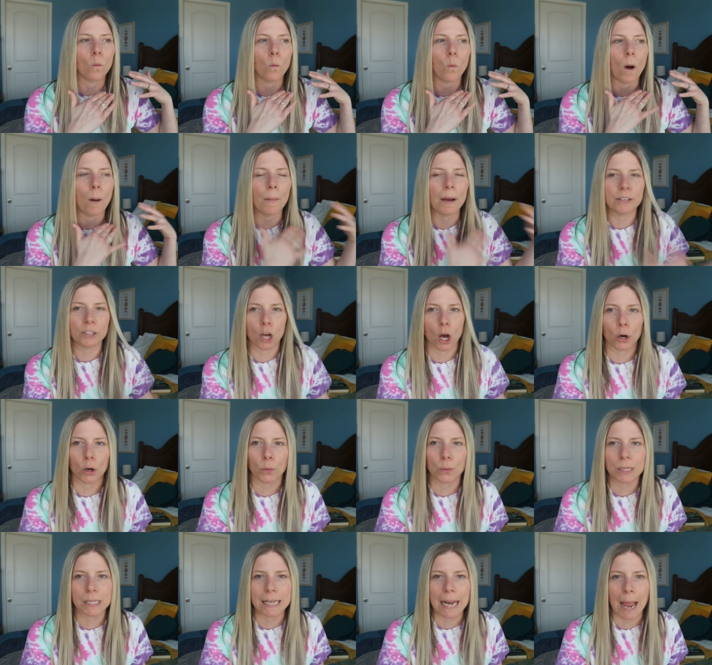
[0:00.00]
while my daughter
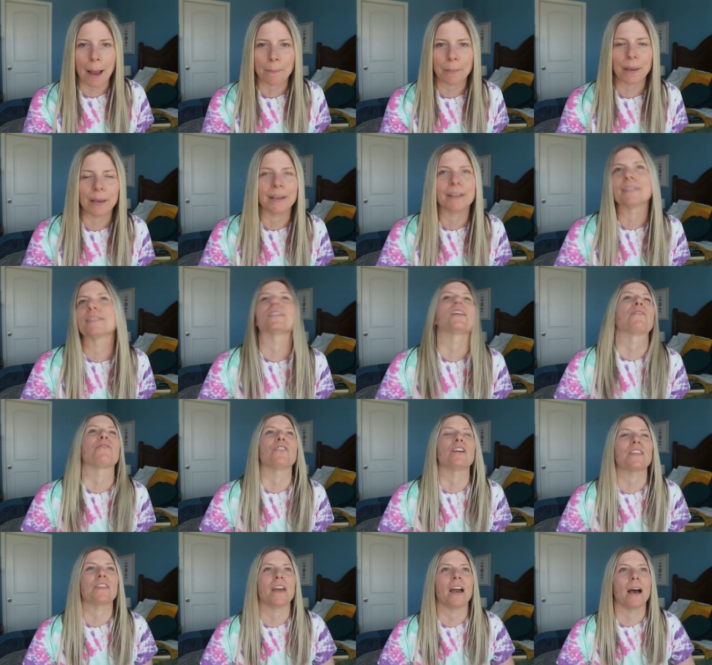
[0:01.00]
was napping and stuff
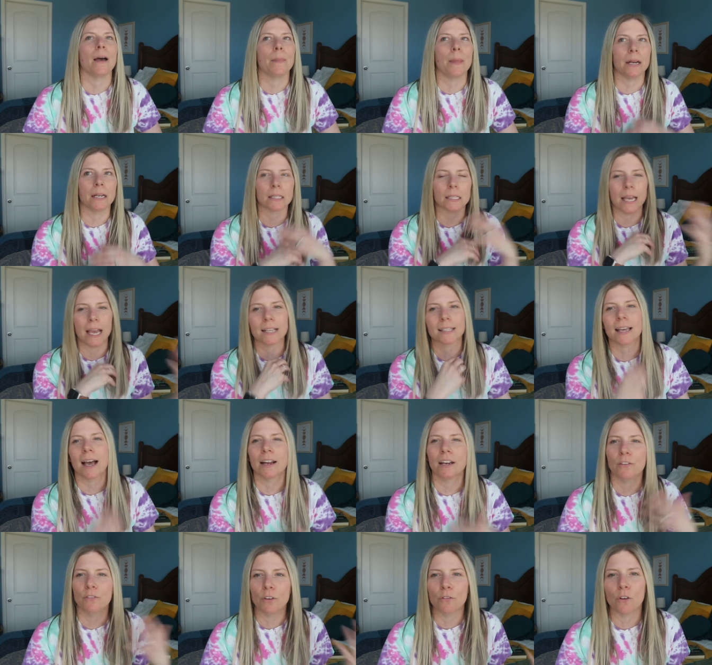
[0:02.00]
like that. And then it has
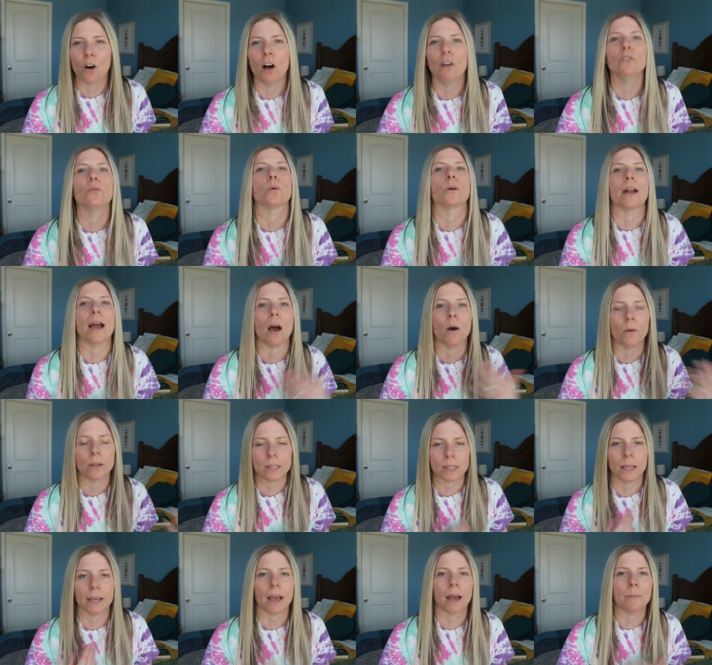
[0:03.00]
kind of evolved where now
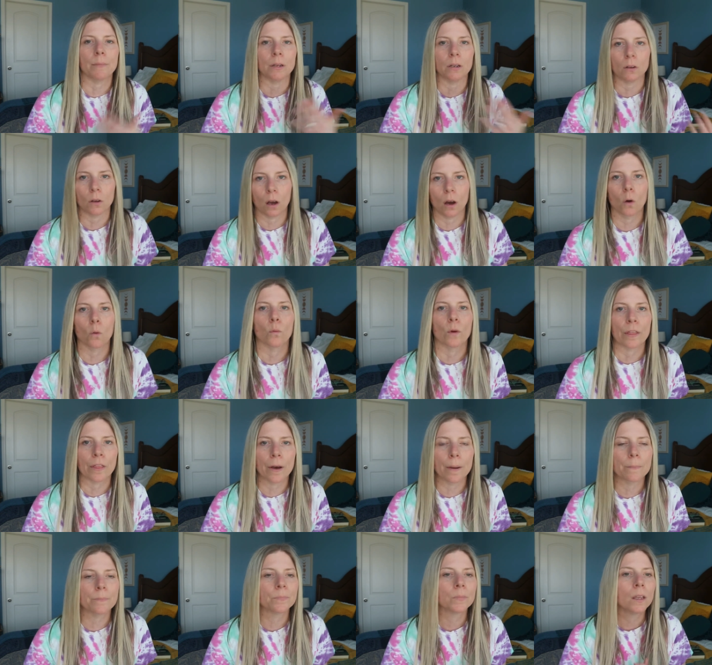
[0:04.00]
it's like I'm in a
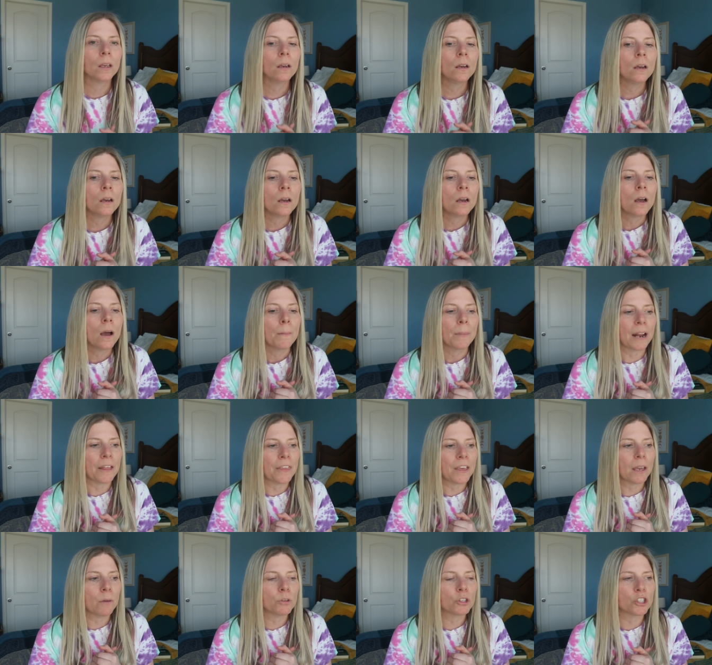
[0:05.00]
rhythm. But I
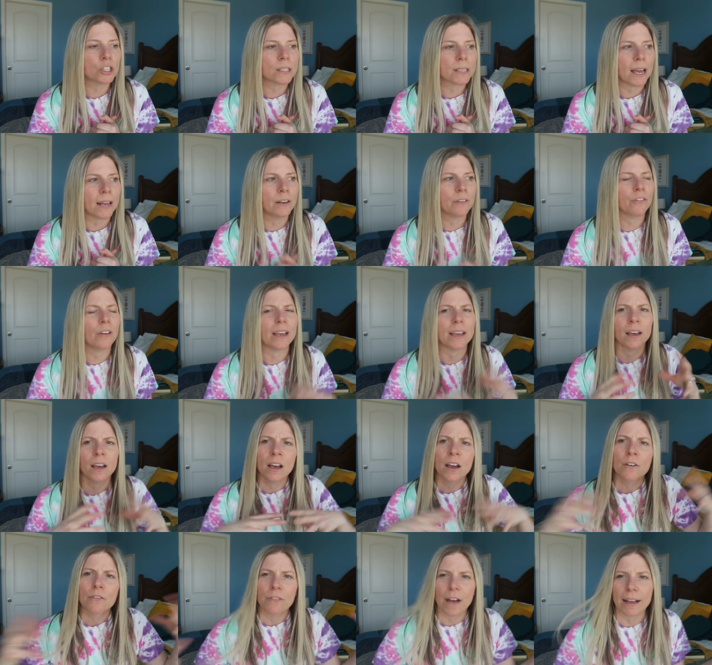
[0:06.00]
think it was just kind of like
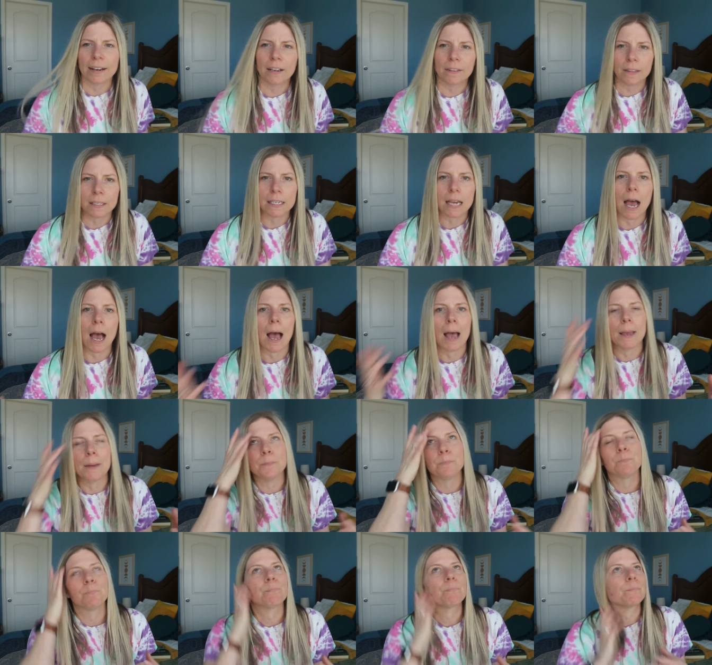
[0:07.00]
finding the
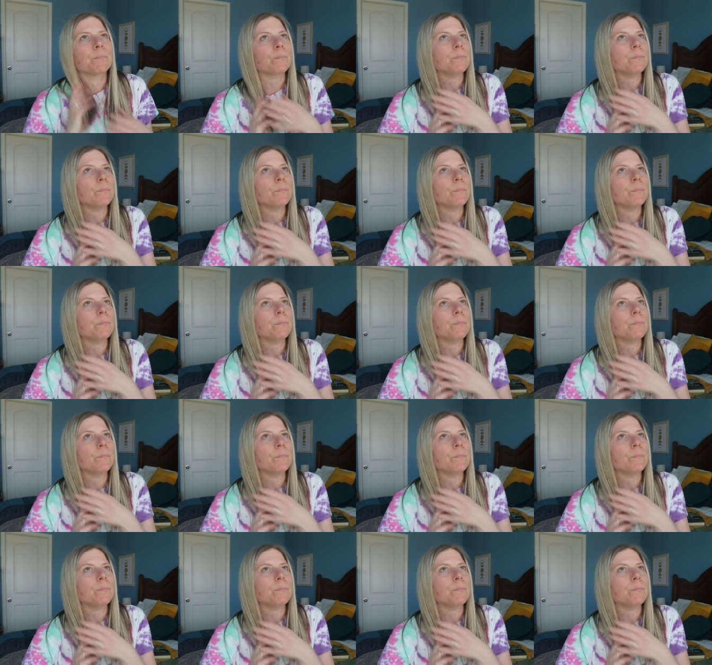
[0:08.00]
time